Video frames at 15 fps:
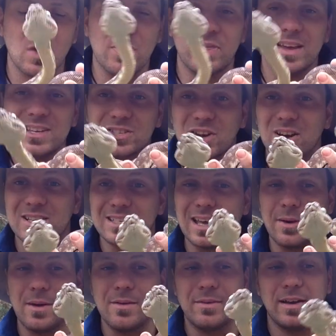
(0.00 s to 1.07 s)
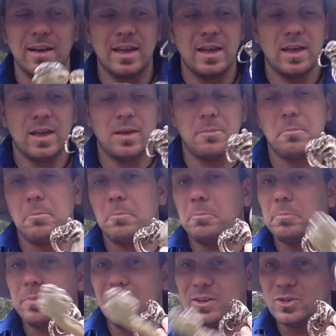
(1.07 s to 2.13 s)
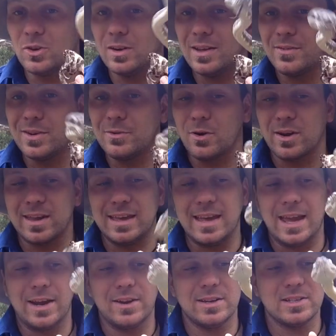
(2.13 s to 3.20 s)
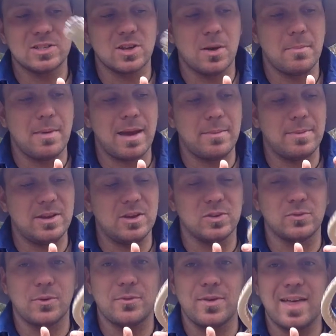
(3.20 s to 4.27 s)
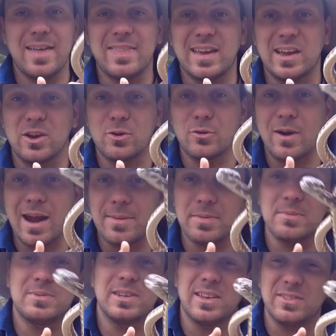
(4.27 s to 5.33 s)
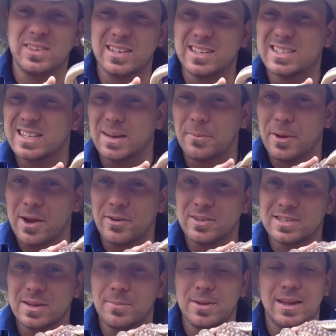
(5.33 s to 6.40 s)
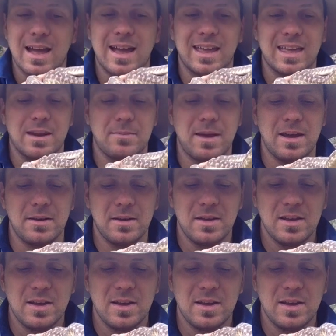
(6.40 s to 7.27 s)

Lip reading: These guys, however, they do live in rocky areas, so it may be useful for that. They can cram themselves into somewhere and somebody can't get them out.